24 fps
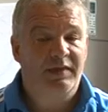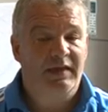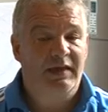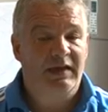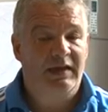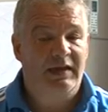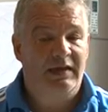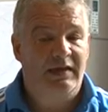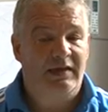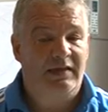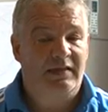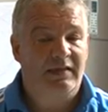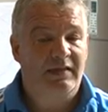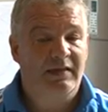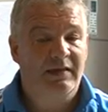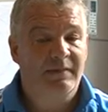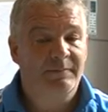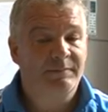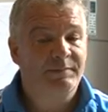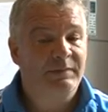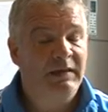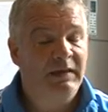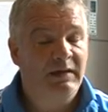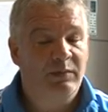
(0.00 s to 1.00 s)
thing is,
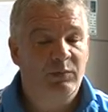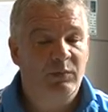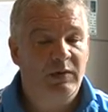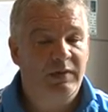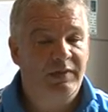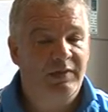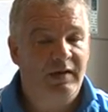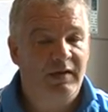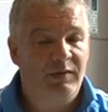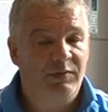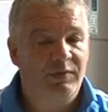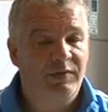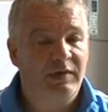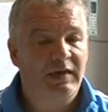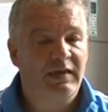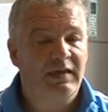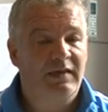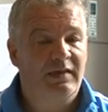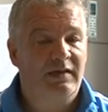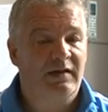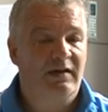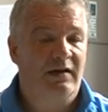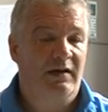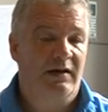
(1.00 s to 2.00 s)
without
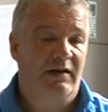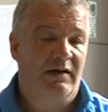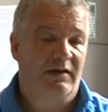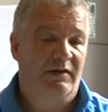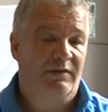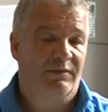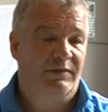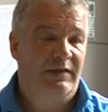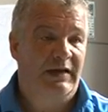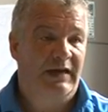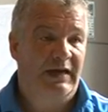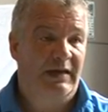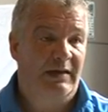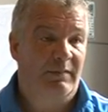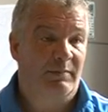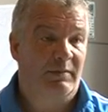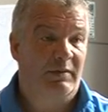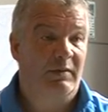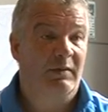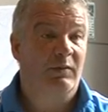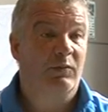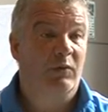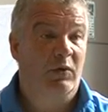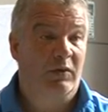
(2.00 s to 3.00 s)
these kind of
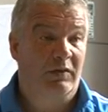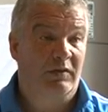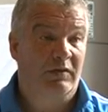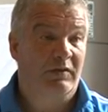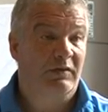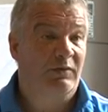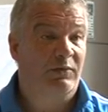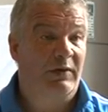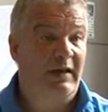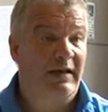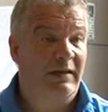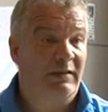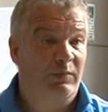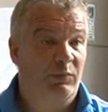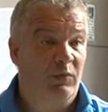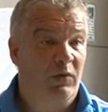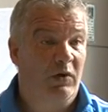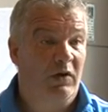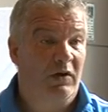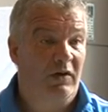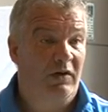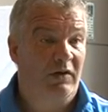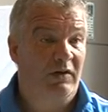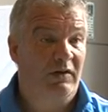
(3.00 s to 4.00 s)
games, what Great
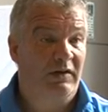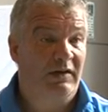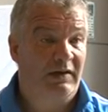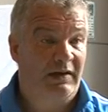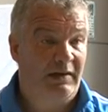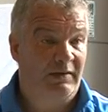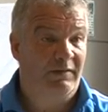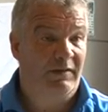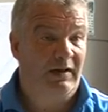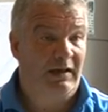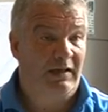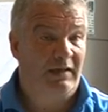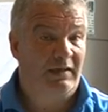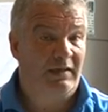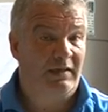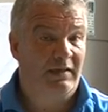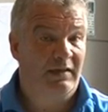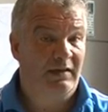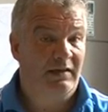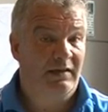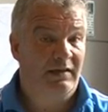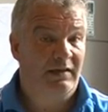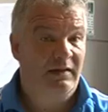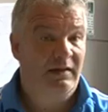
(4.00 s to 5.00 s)
Wall give
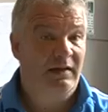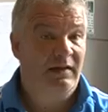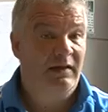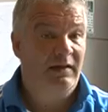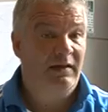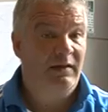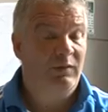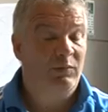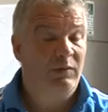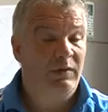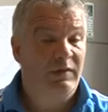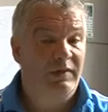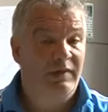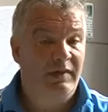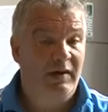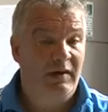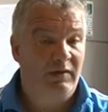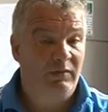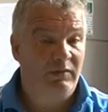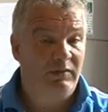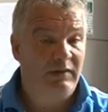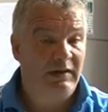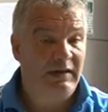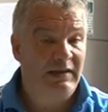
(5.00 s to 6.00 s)
us,
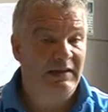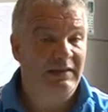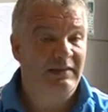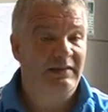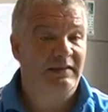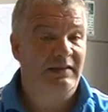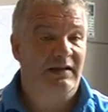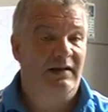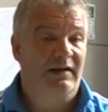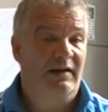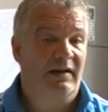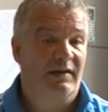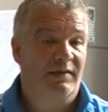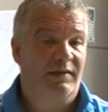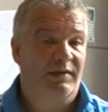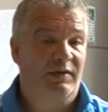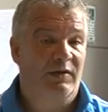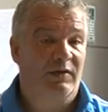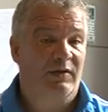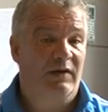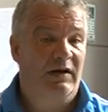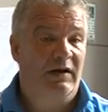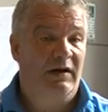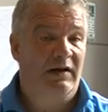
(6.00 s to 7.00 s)
without
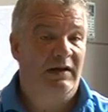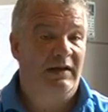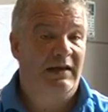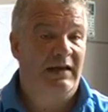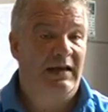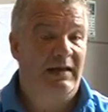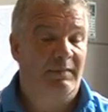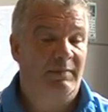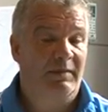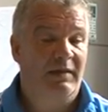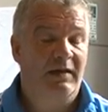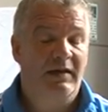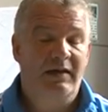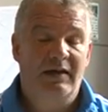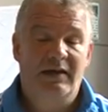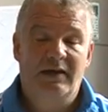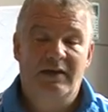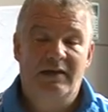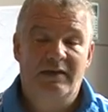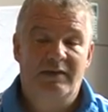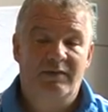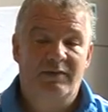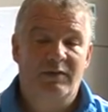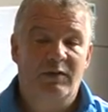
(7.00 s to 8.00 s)
international games,
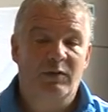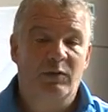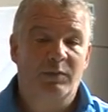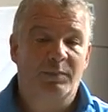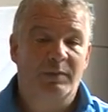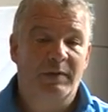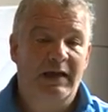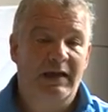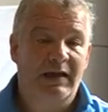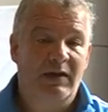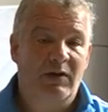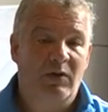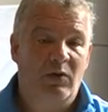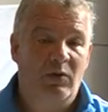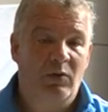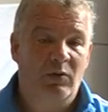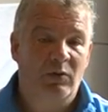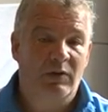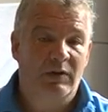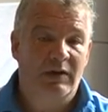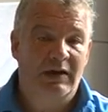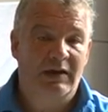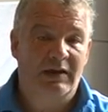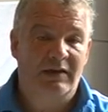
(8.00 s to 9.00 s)
if you play
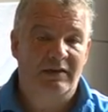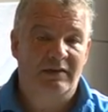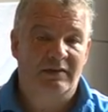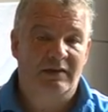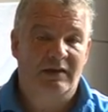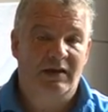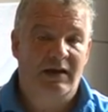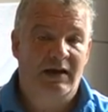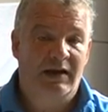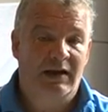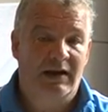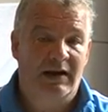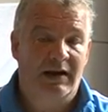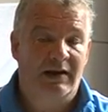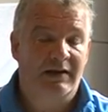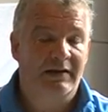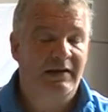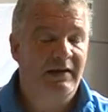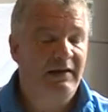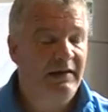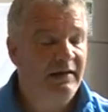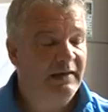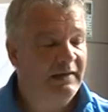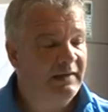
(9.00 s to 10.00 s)
only in Thailand,
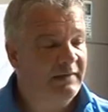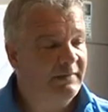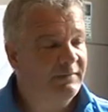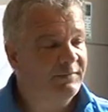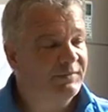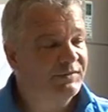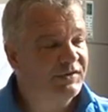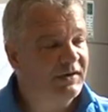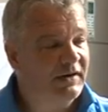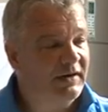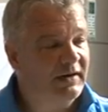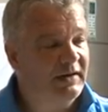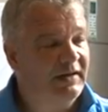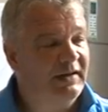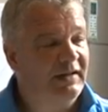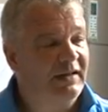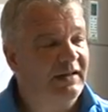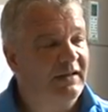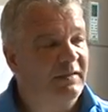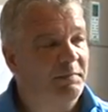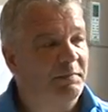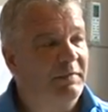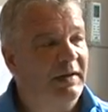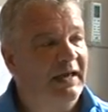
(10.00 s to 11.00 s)
if
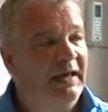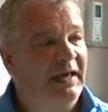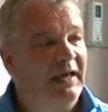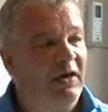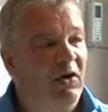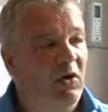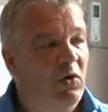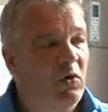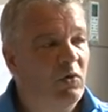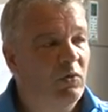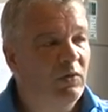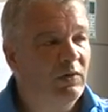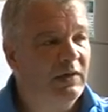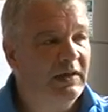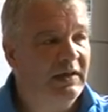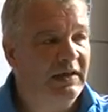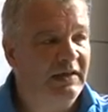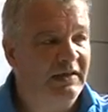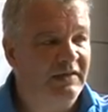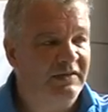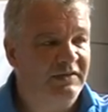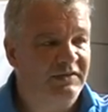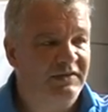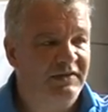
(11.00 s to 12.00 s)
Chinese play
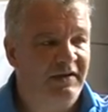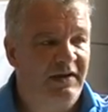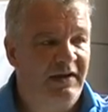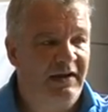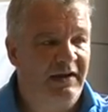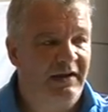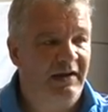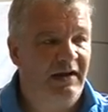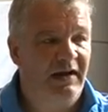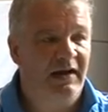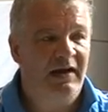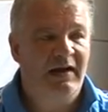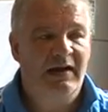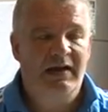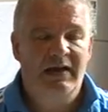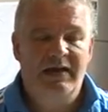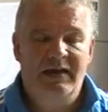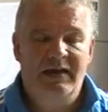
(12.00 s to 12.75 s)
only in China,